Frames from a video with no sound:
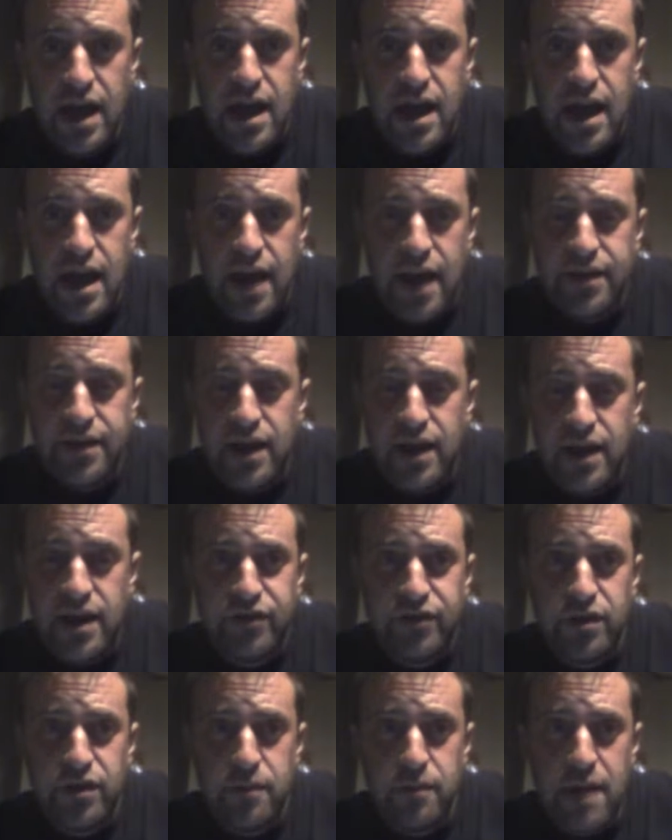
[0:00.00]
And then
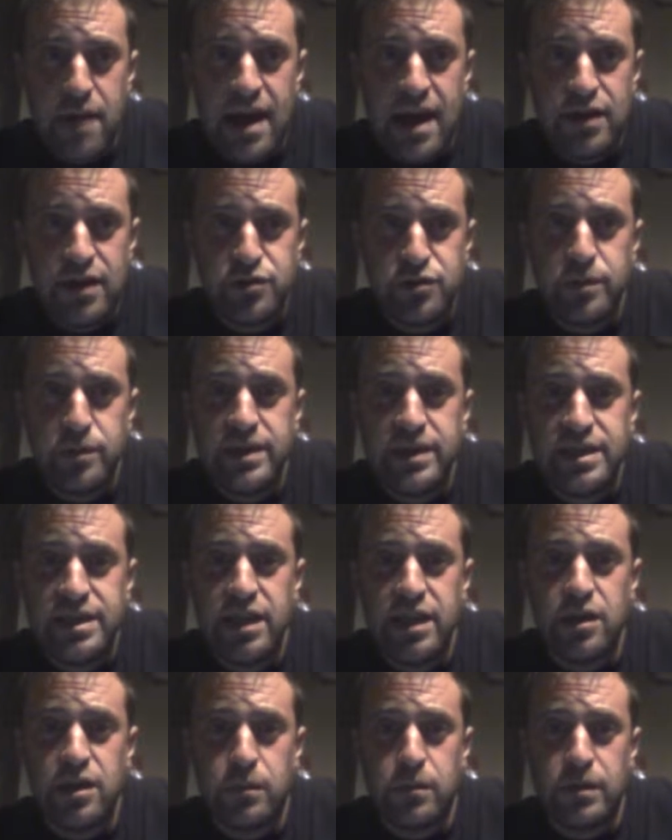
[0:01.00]
after the match, we
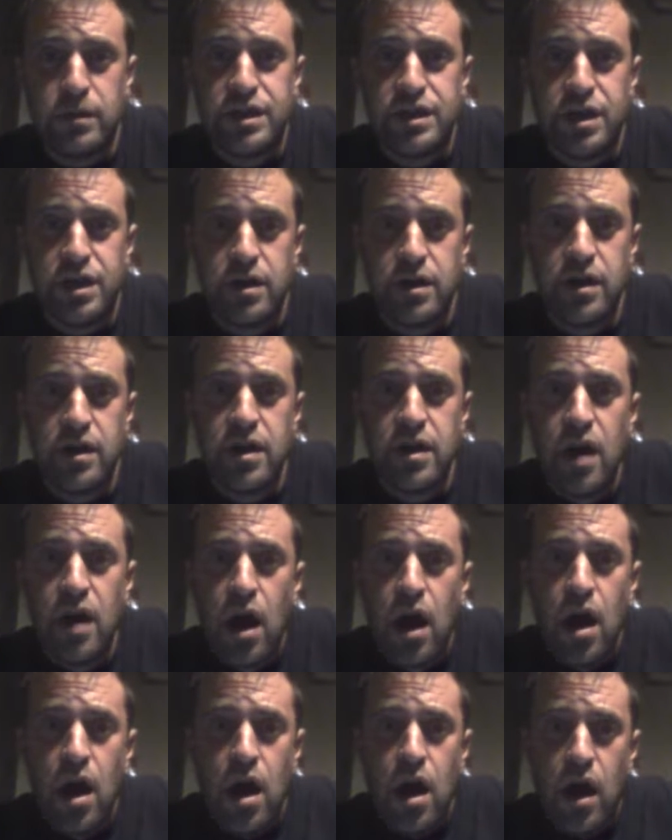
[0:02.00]
see the return
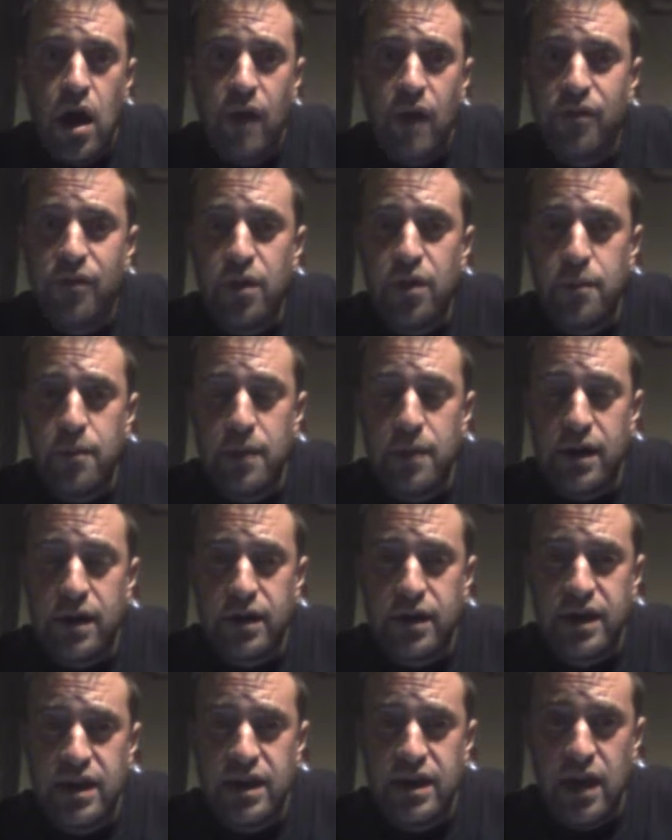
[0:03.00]
of the
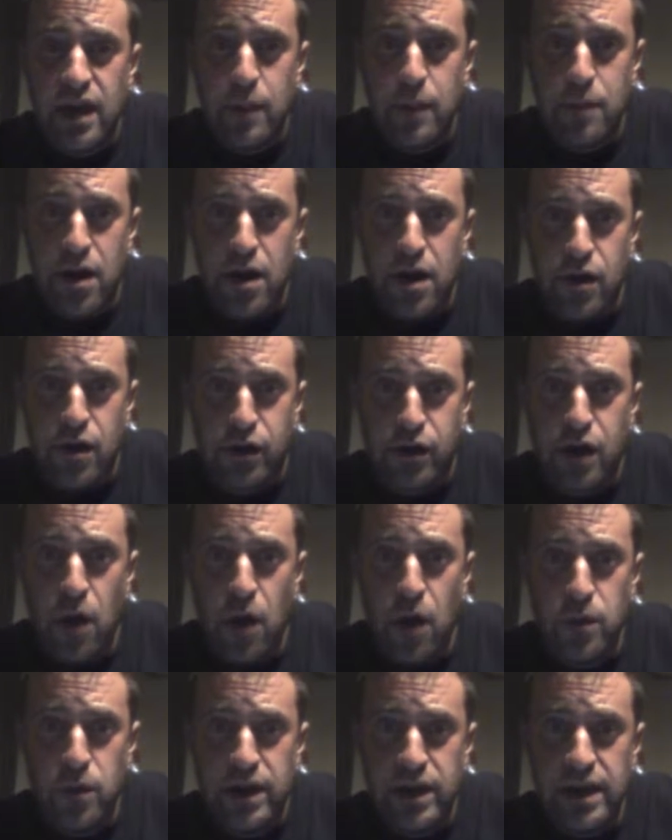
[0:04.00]
American Nightmare
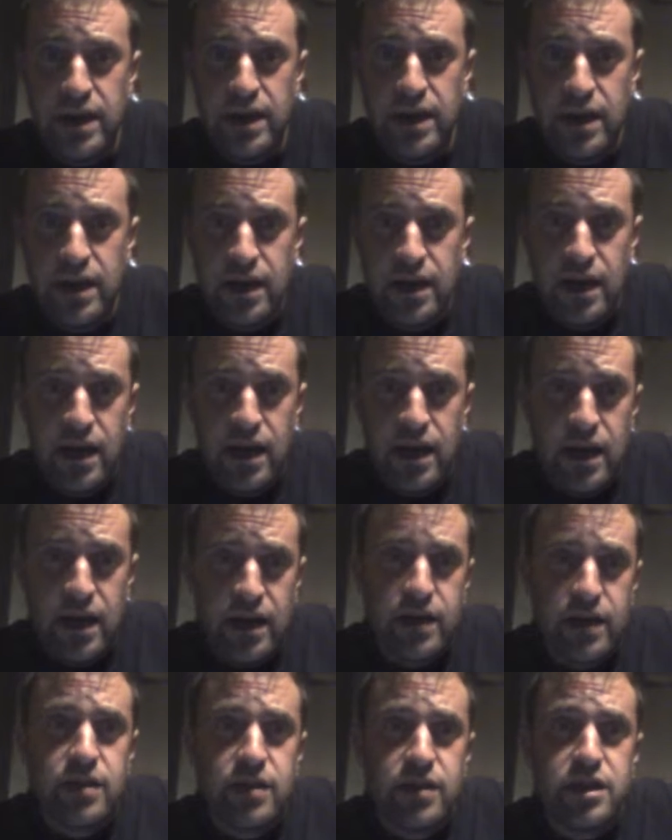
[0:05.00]
Cody
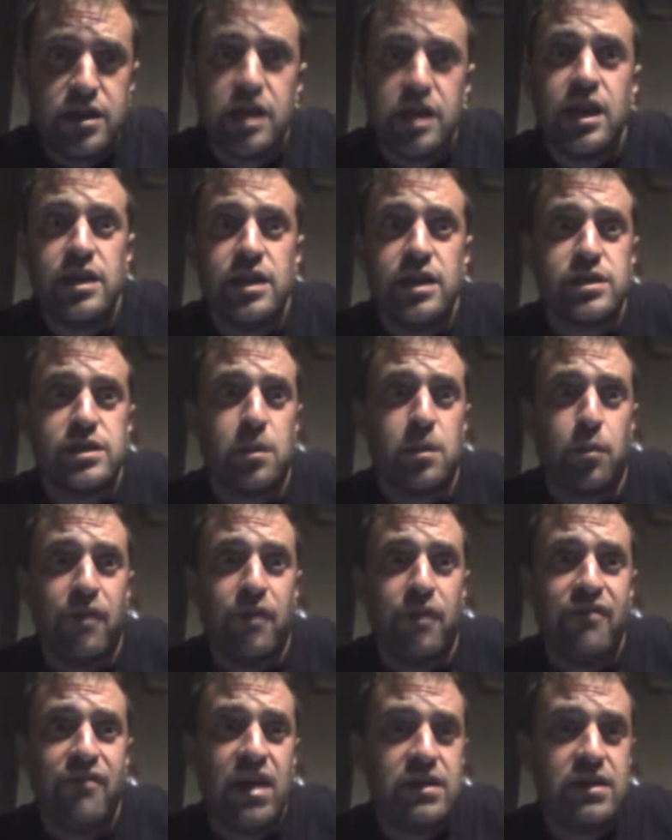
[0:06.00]
to get some
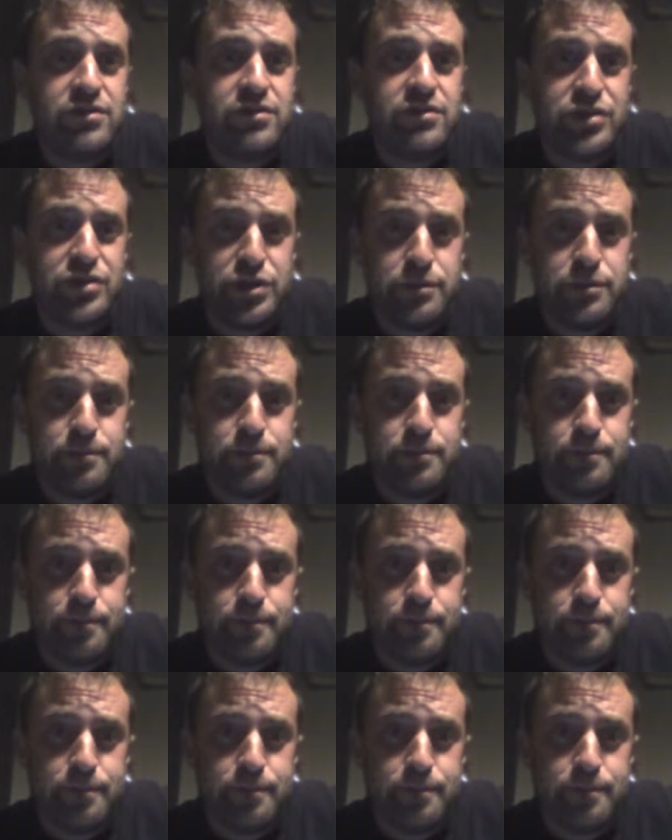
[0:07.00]
revenge